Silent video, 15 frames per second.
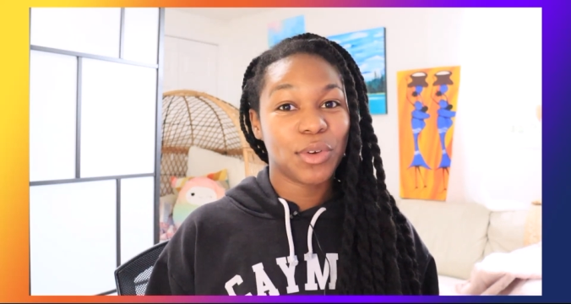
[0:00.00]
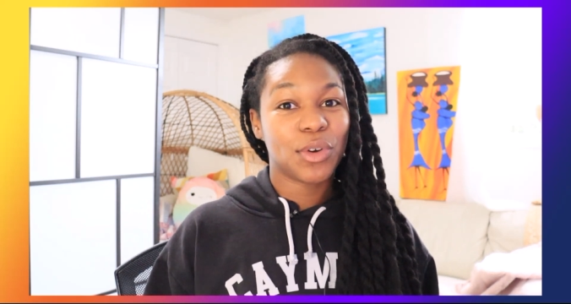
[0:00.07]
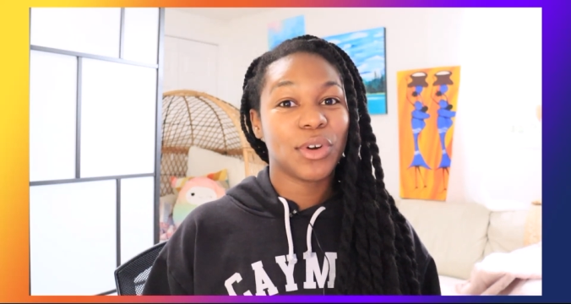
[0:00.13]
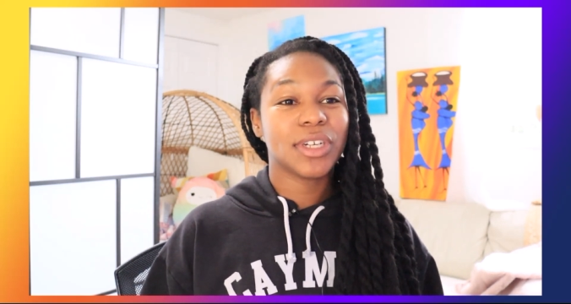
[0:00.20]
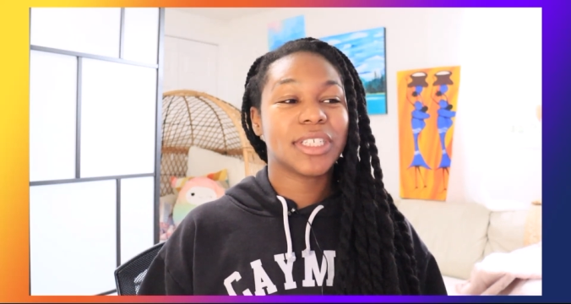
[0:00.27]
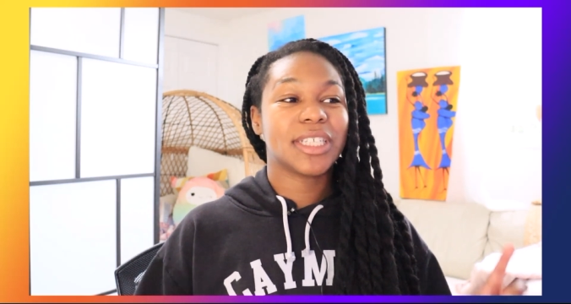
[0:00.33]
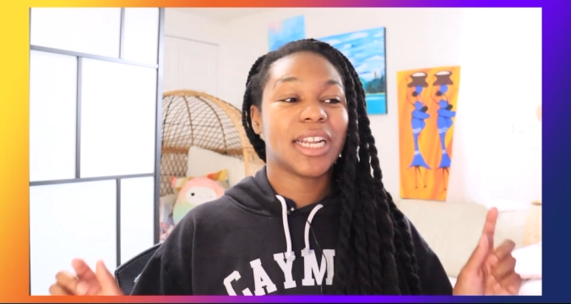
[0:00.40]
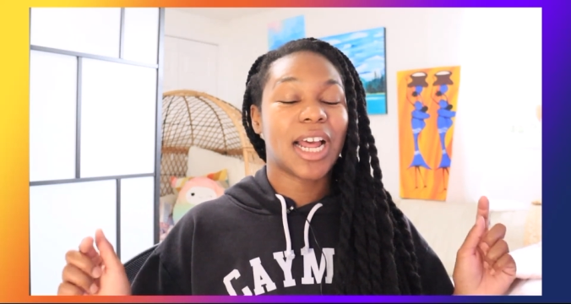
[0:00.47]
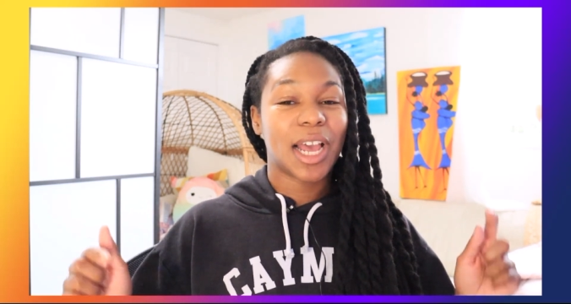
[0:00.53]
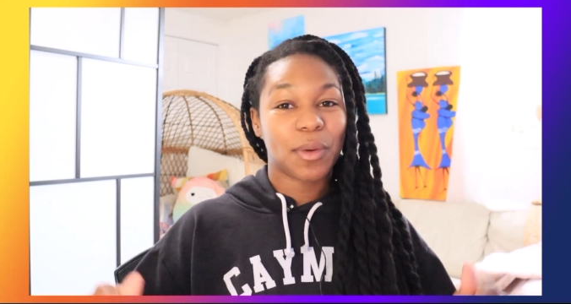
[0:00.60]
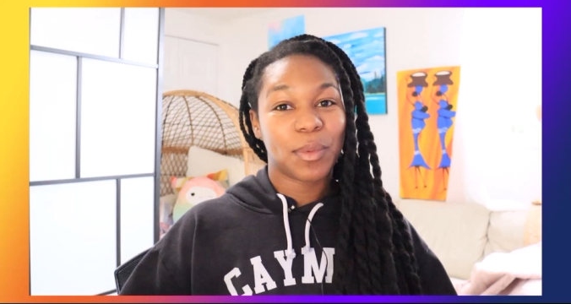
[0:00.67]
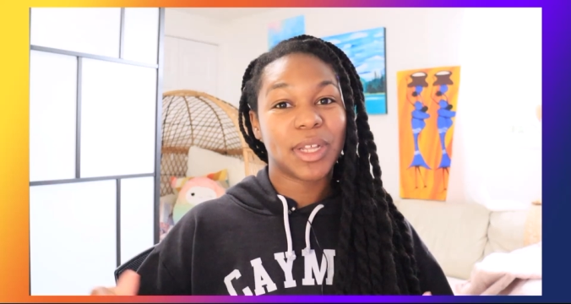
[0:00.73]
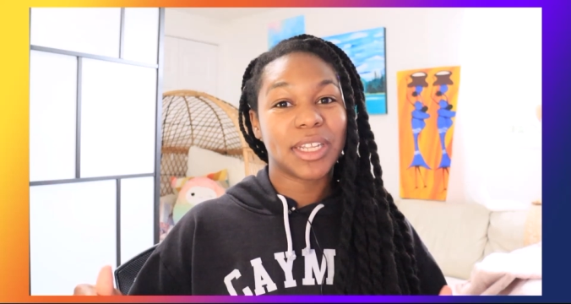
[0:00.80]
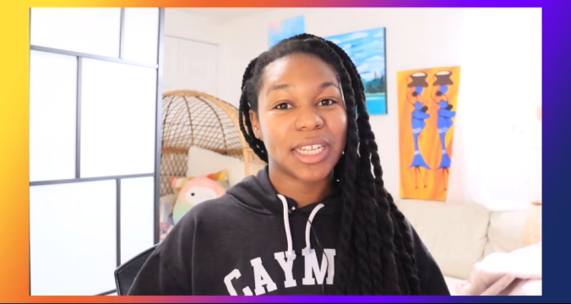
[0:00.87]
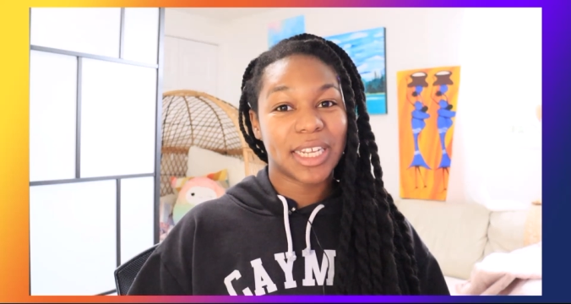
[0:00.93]
course that I
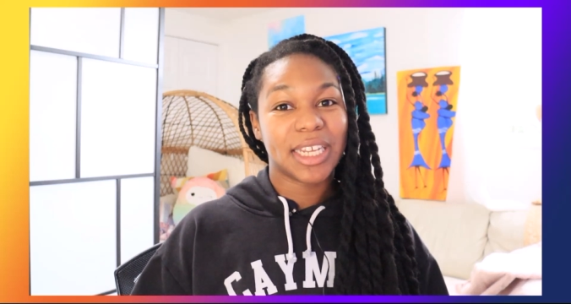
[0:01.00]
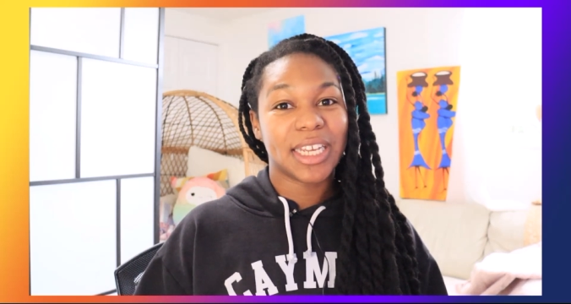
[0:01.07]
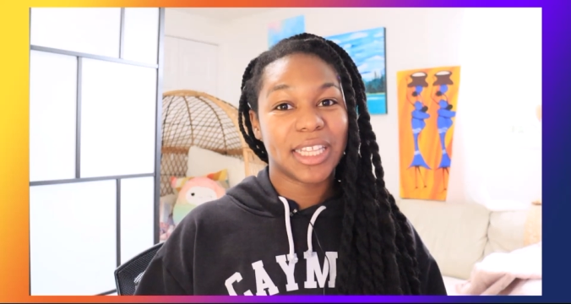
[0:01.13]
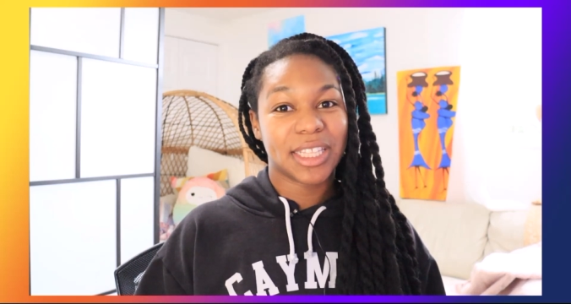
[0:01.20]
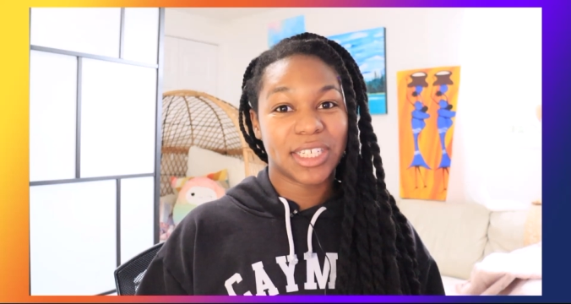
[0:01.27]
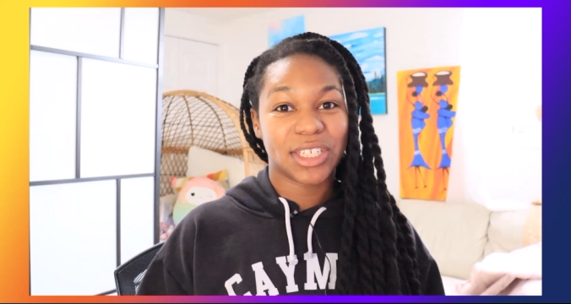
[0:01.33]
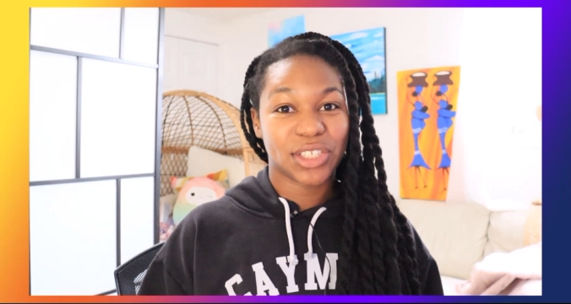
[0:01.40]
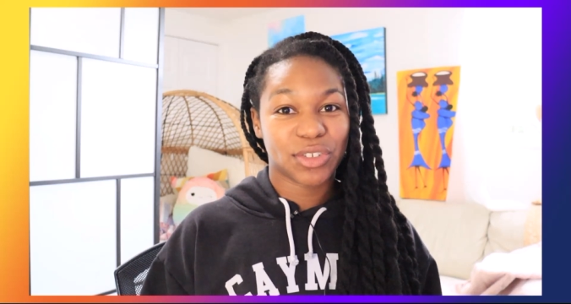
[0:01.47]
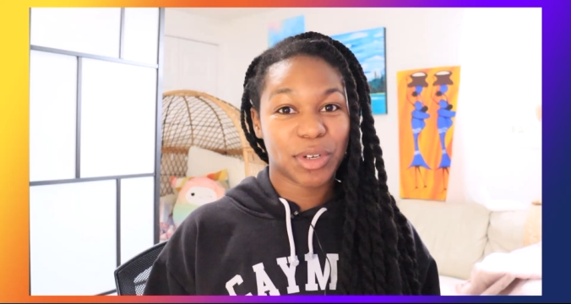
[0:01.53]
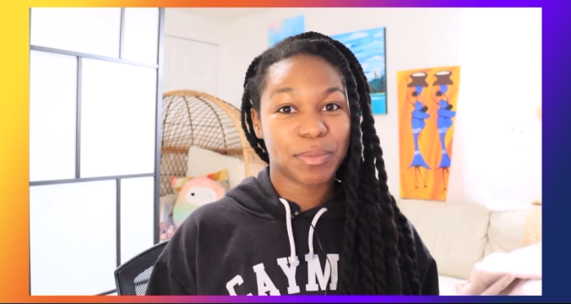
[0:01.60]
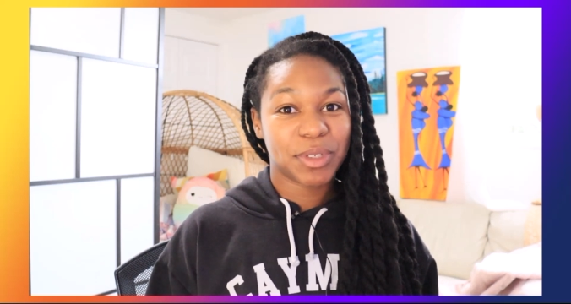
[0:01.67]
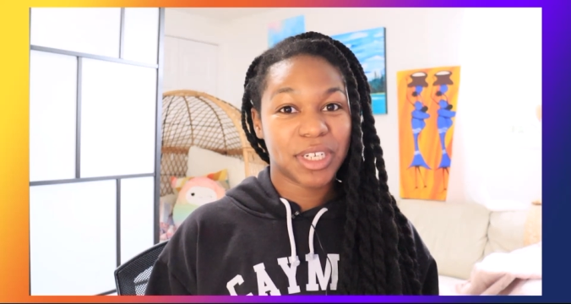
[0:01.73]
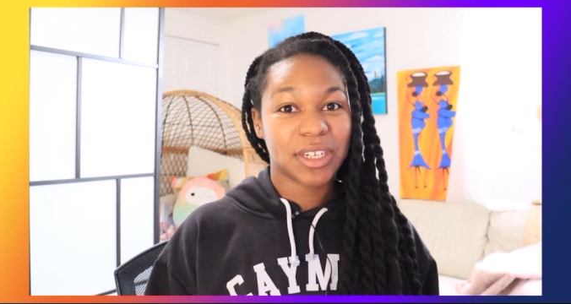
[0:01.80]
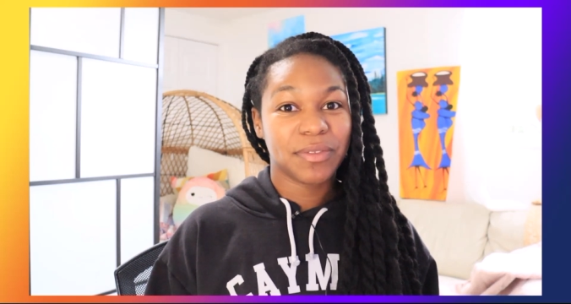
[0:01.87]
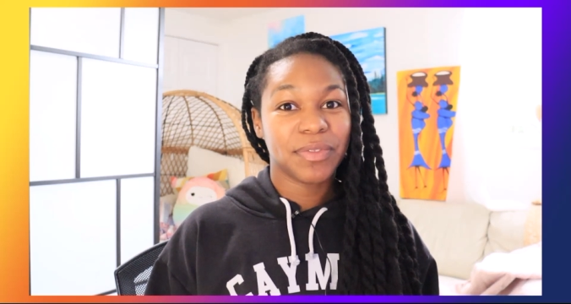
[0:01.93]
will link in the
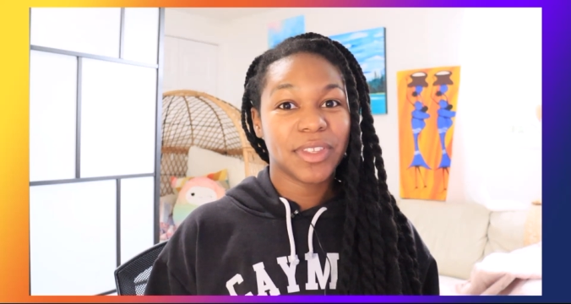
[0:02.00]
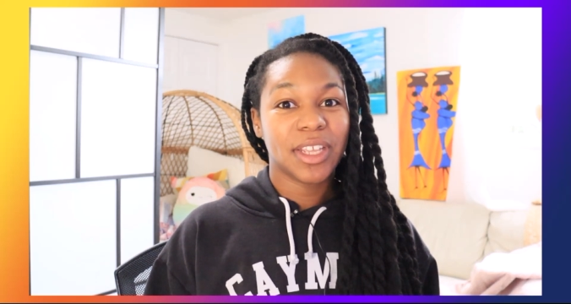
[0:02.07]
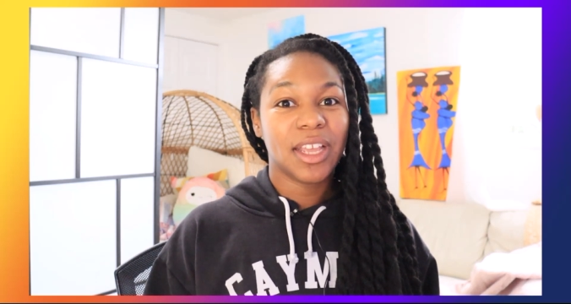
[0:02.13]
description